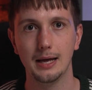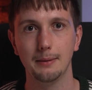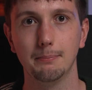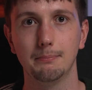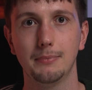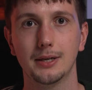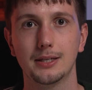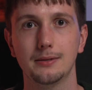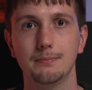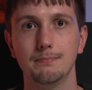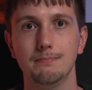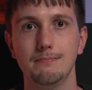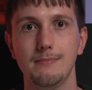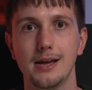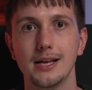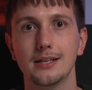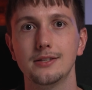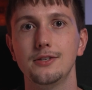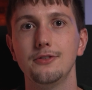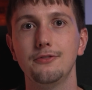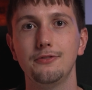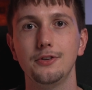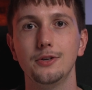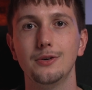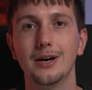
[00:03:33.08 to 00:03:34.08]
but
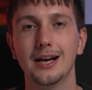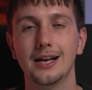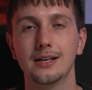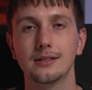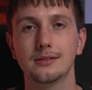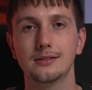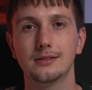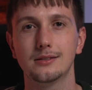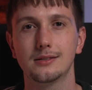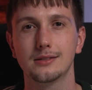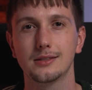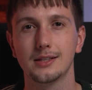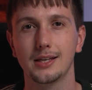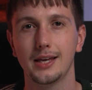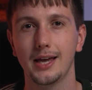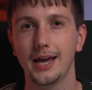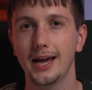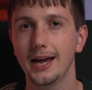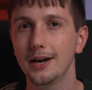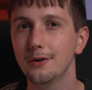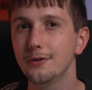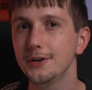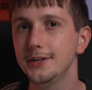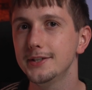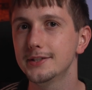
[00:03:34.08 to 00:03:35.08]
makes you feel a
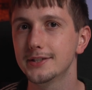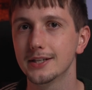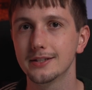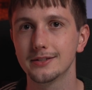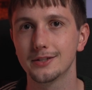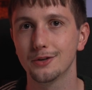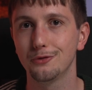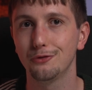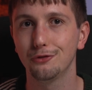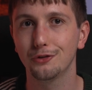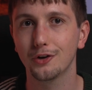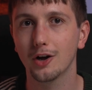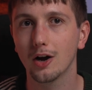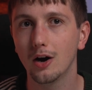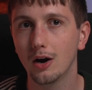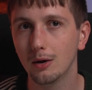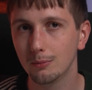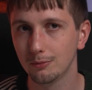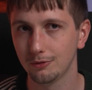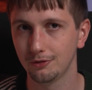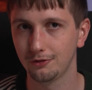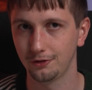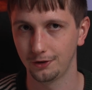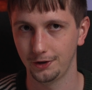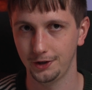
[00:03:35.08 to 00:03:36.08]
scary sense of
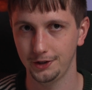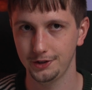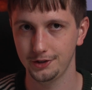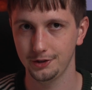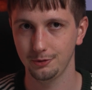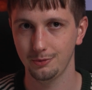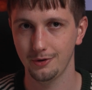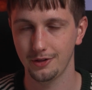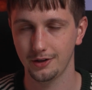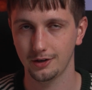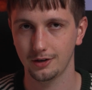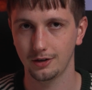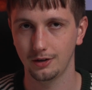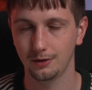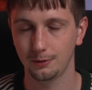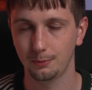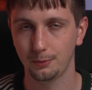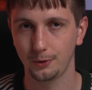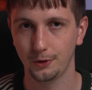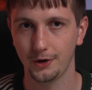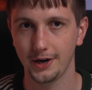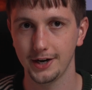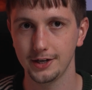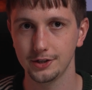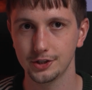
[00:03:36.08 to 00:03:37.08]
comfort with a
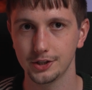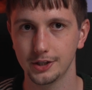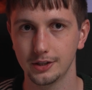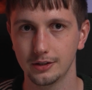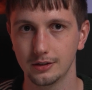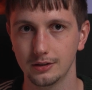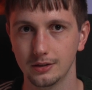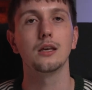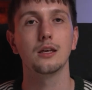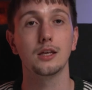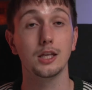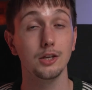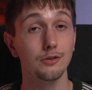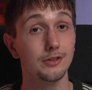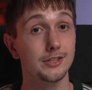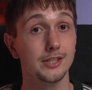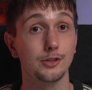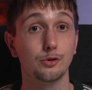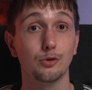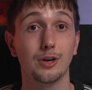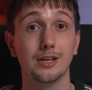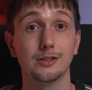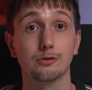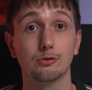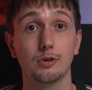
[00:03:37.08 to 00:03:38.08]
corporation. Here is a
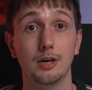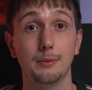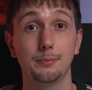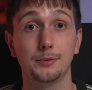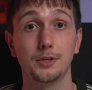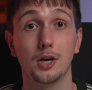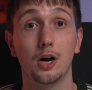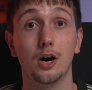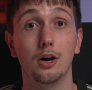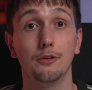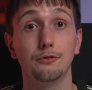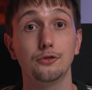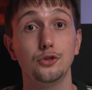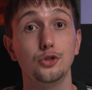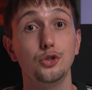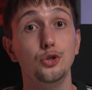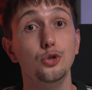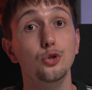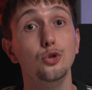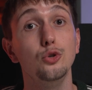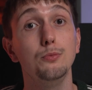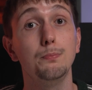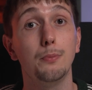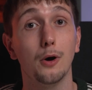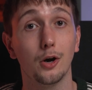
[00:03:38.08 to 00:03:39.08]
transcript of
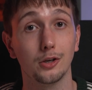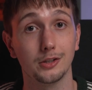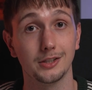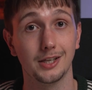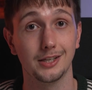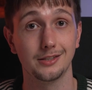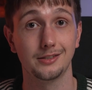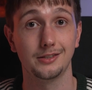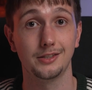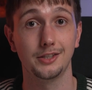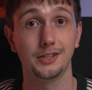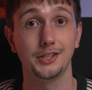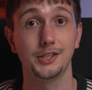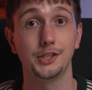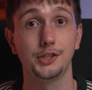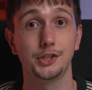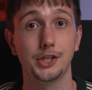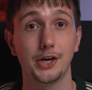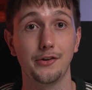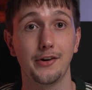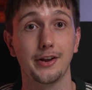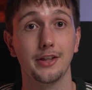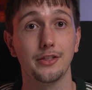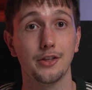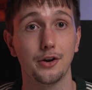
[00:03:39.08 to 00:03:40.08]
two podcasters
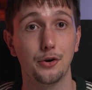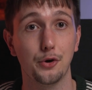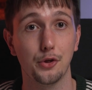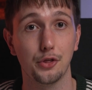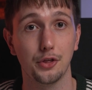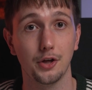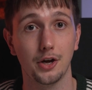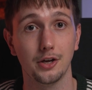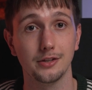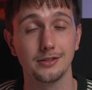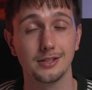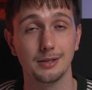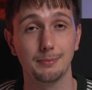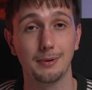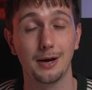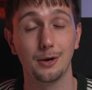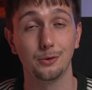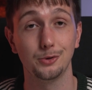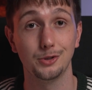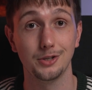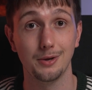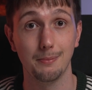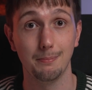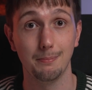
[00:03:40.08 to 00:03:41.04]
sharing their thoughts about